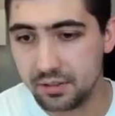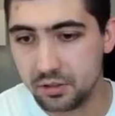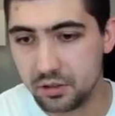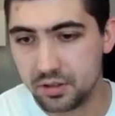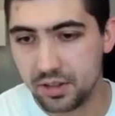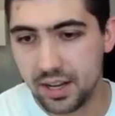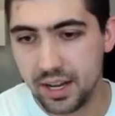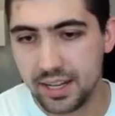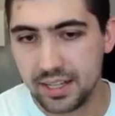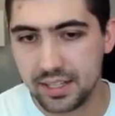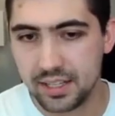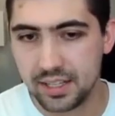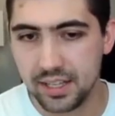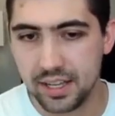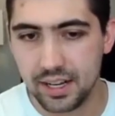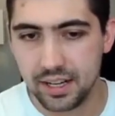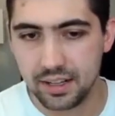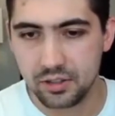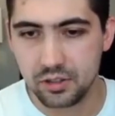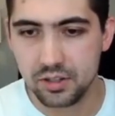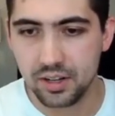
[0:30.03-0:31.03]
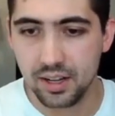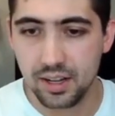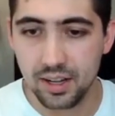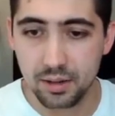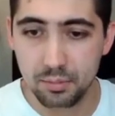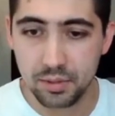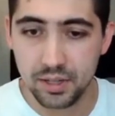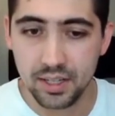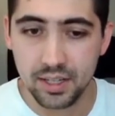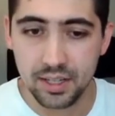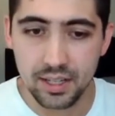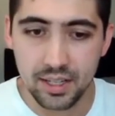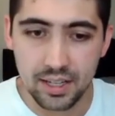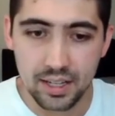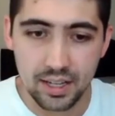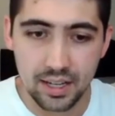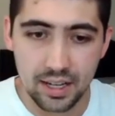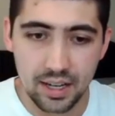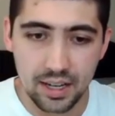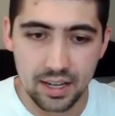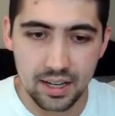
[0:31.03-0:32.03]
tried to get a job
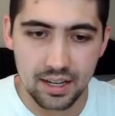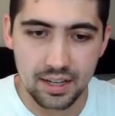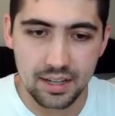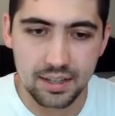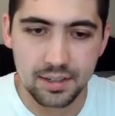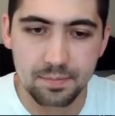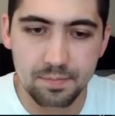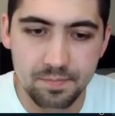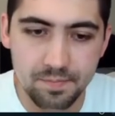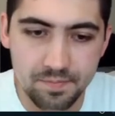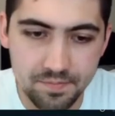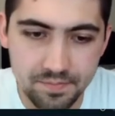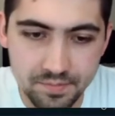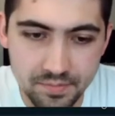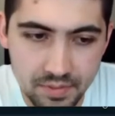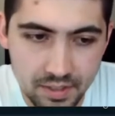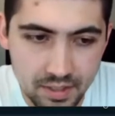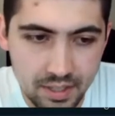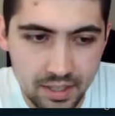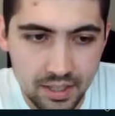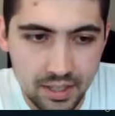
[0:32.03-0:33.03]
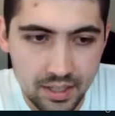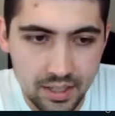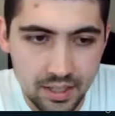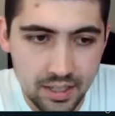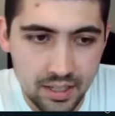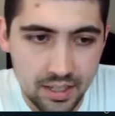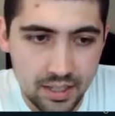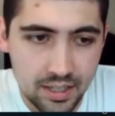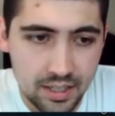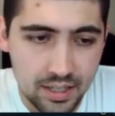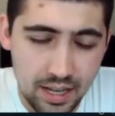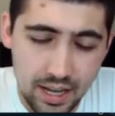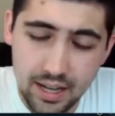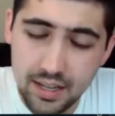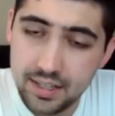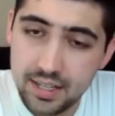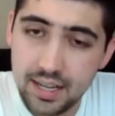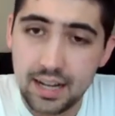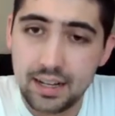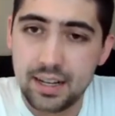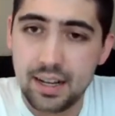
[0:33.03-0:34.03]
at a
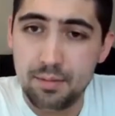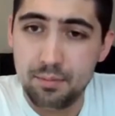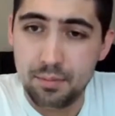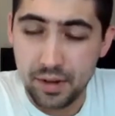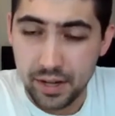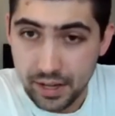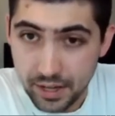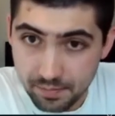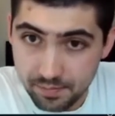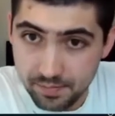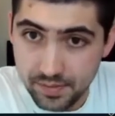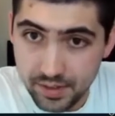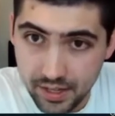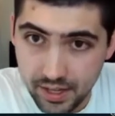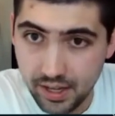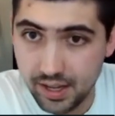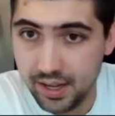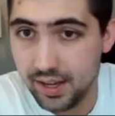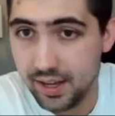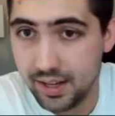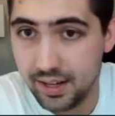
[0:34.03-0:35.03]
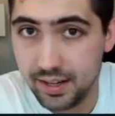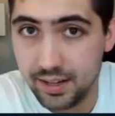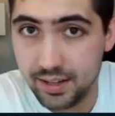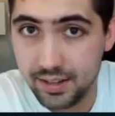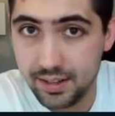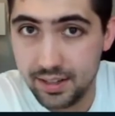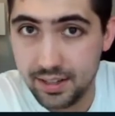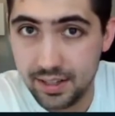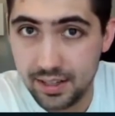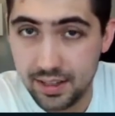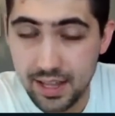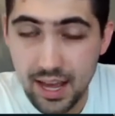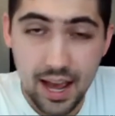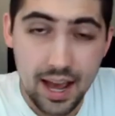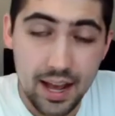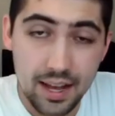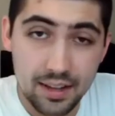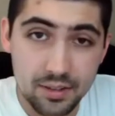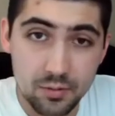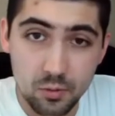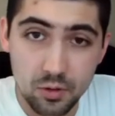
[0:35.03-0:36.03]
tech company, and that
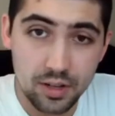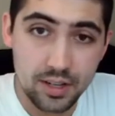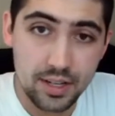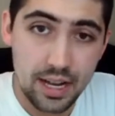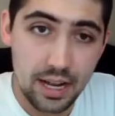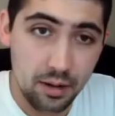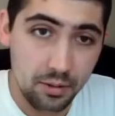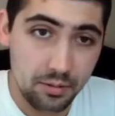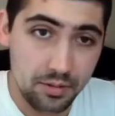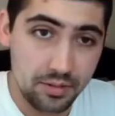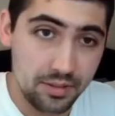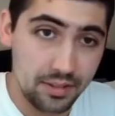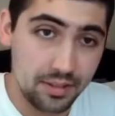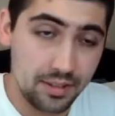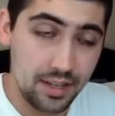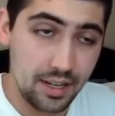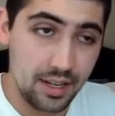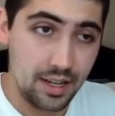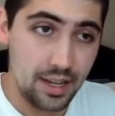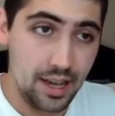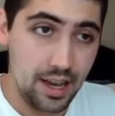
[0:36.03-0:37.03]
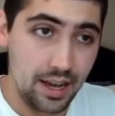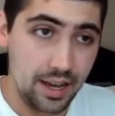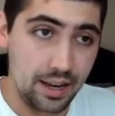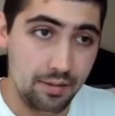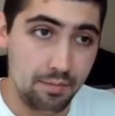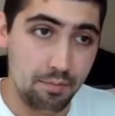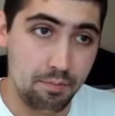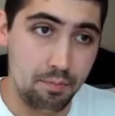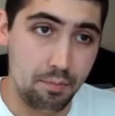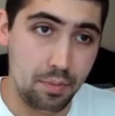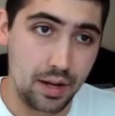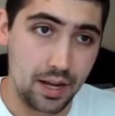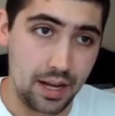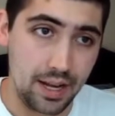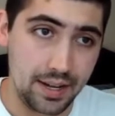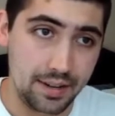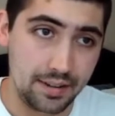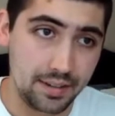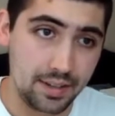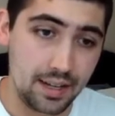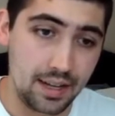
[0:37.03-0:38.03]
hasn't worked out yet.
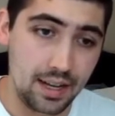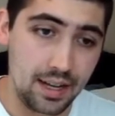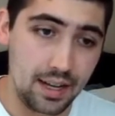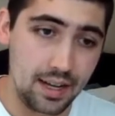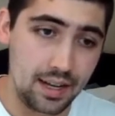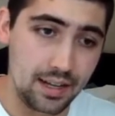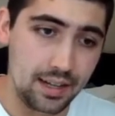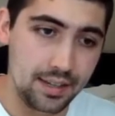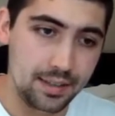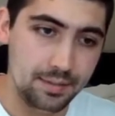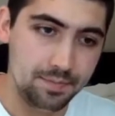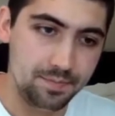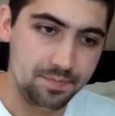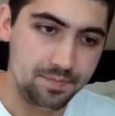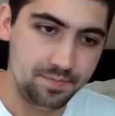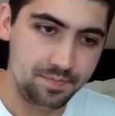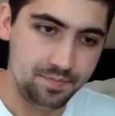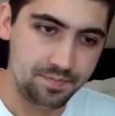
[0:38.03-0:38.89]
But in